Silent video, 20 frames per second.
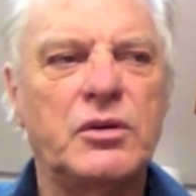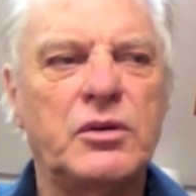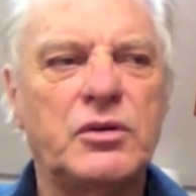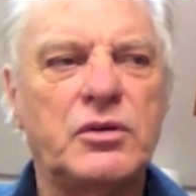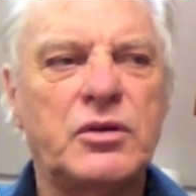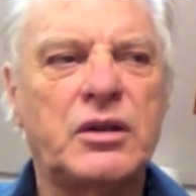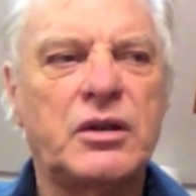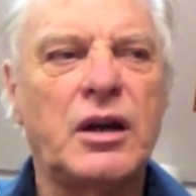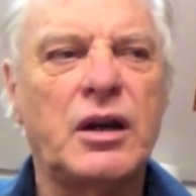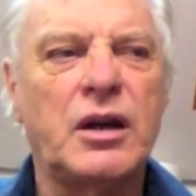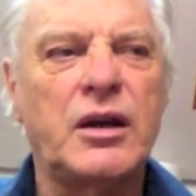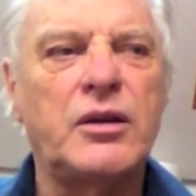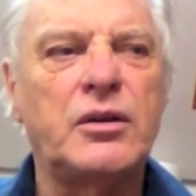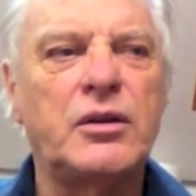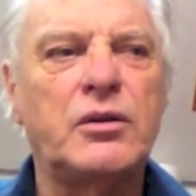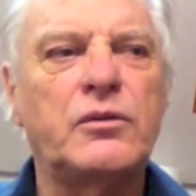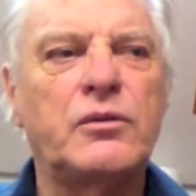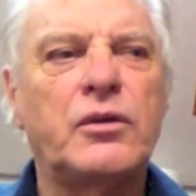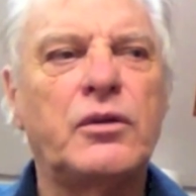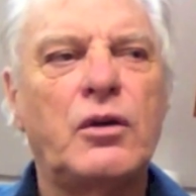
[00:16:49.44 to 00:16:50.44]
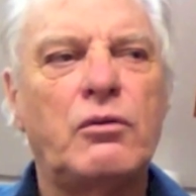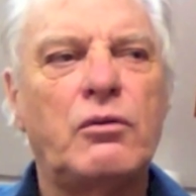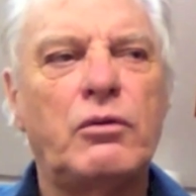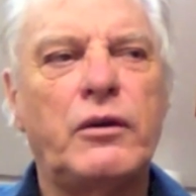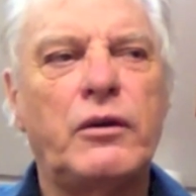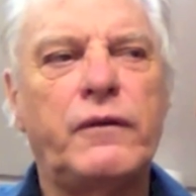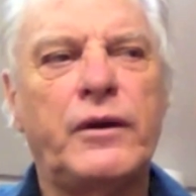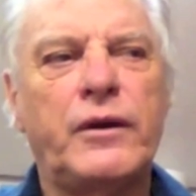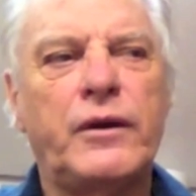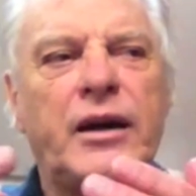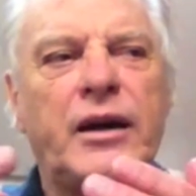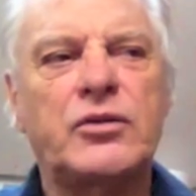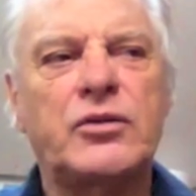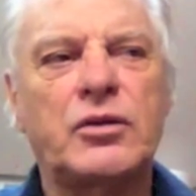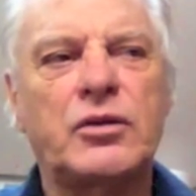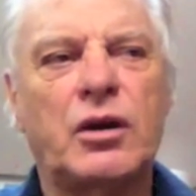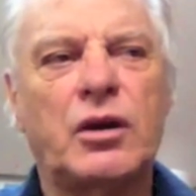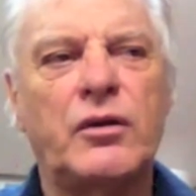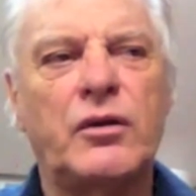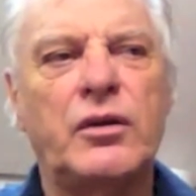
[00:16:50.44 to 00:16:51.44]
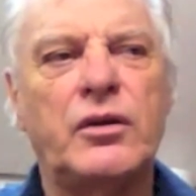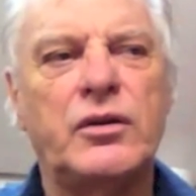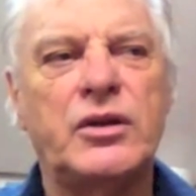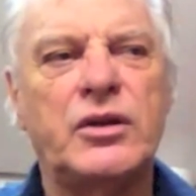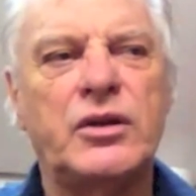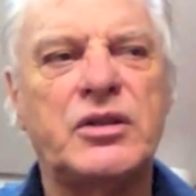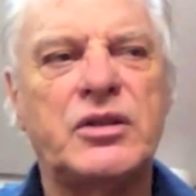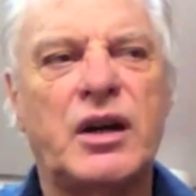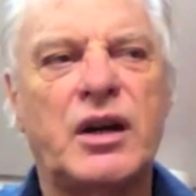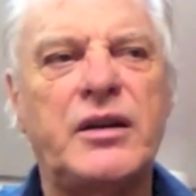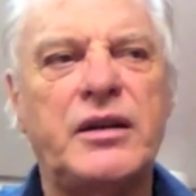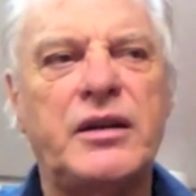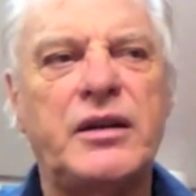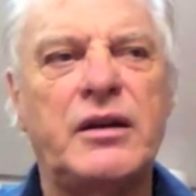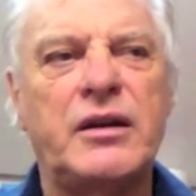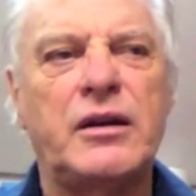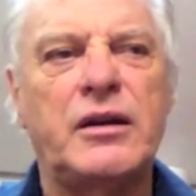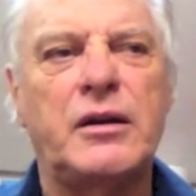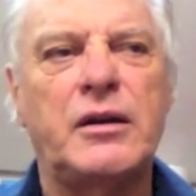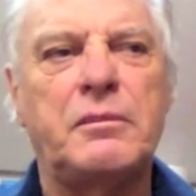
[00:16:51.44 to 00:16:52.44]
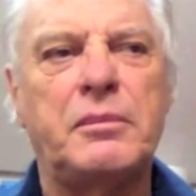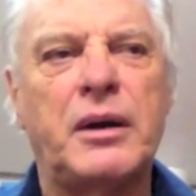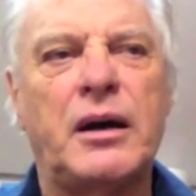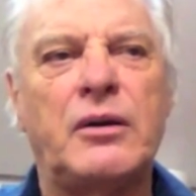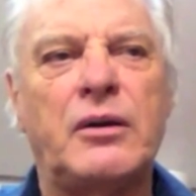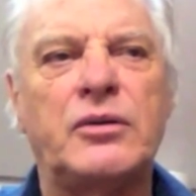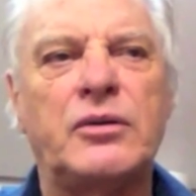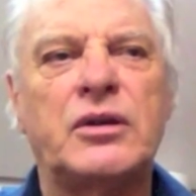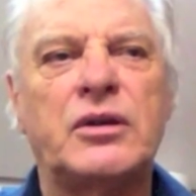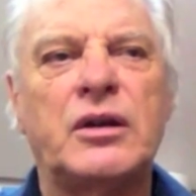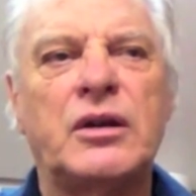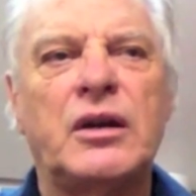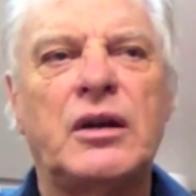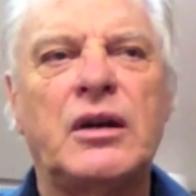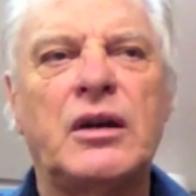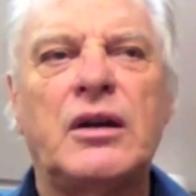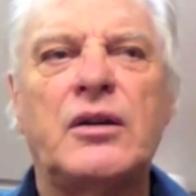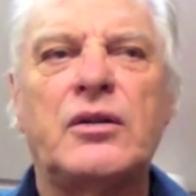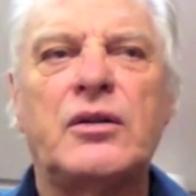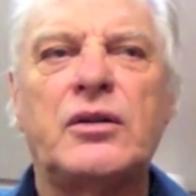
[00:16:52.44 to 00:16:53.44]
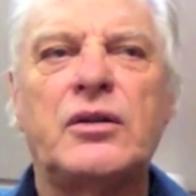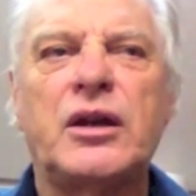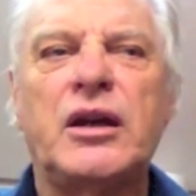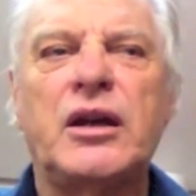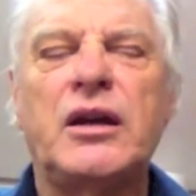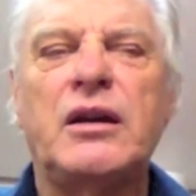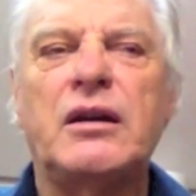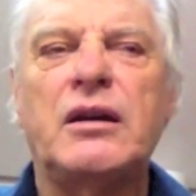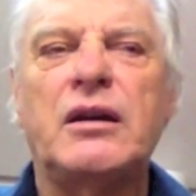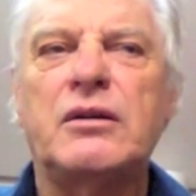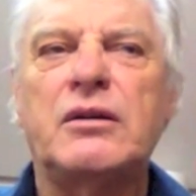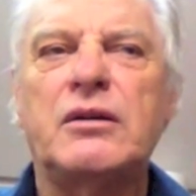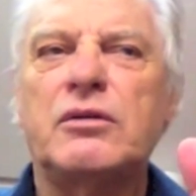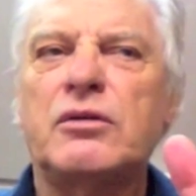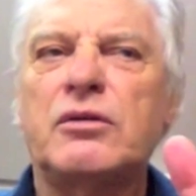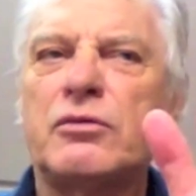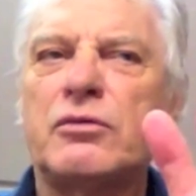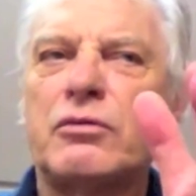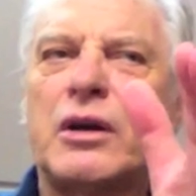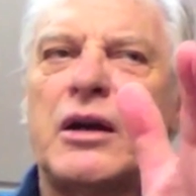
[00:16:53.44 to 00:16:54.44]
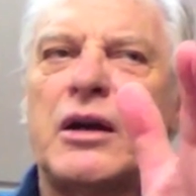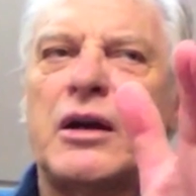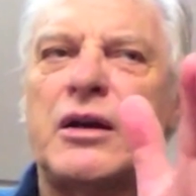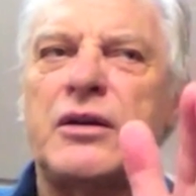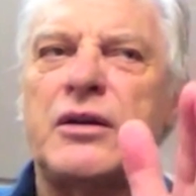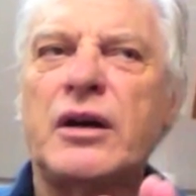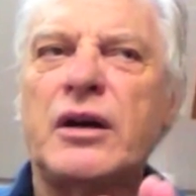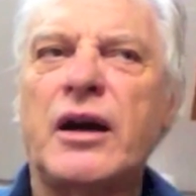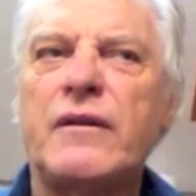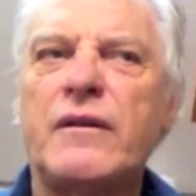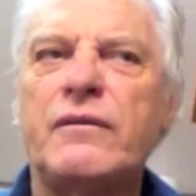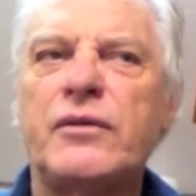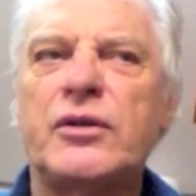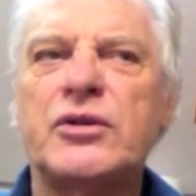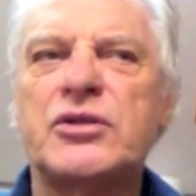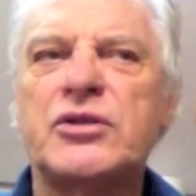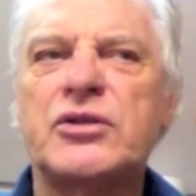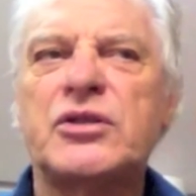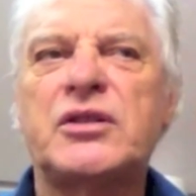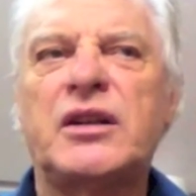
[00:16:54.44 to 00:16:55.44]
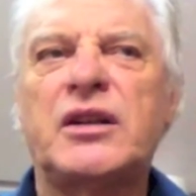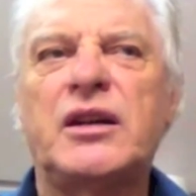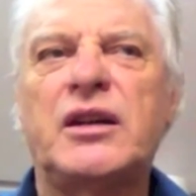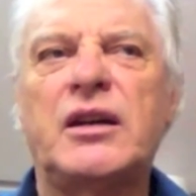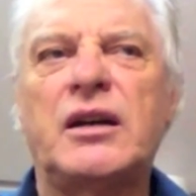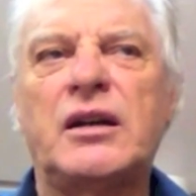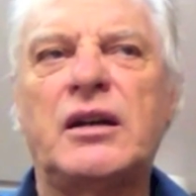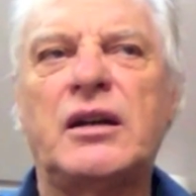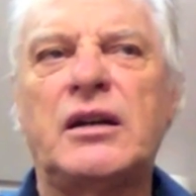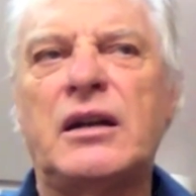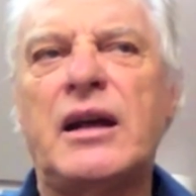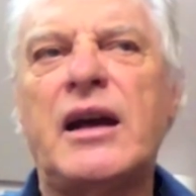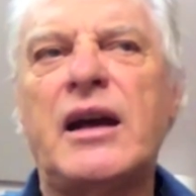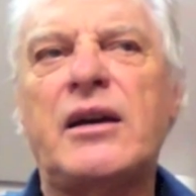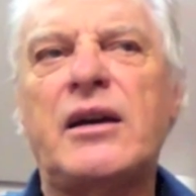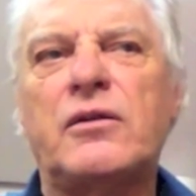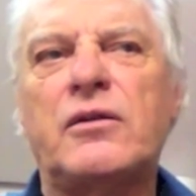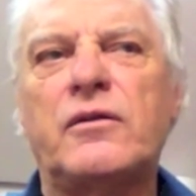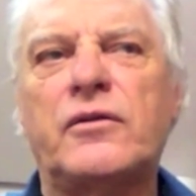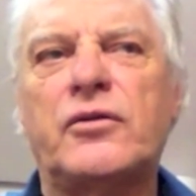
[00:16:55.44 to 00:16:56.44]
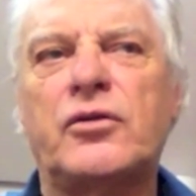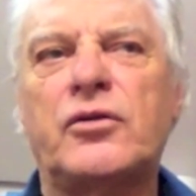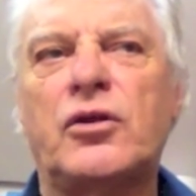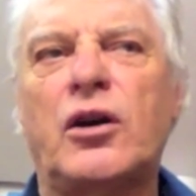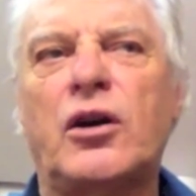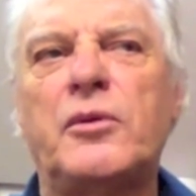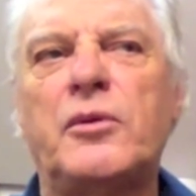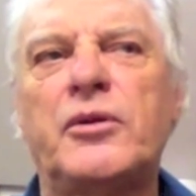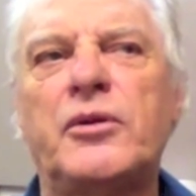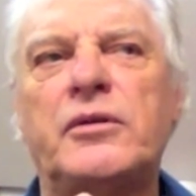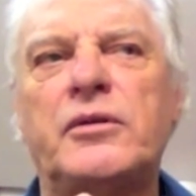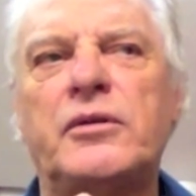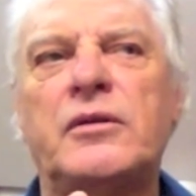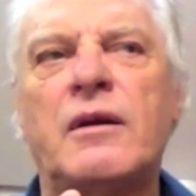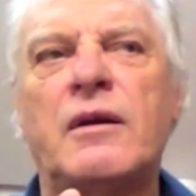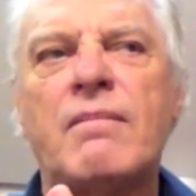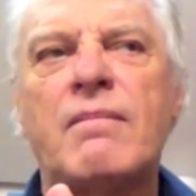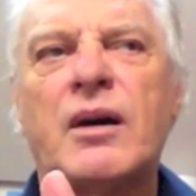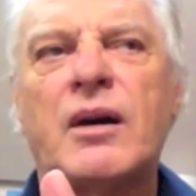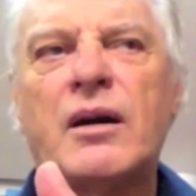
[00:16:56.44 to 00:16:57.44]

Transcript: to kind of reflect on this idea about the great diversity and lack of common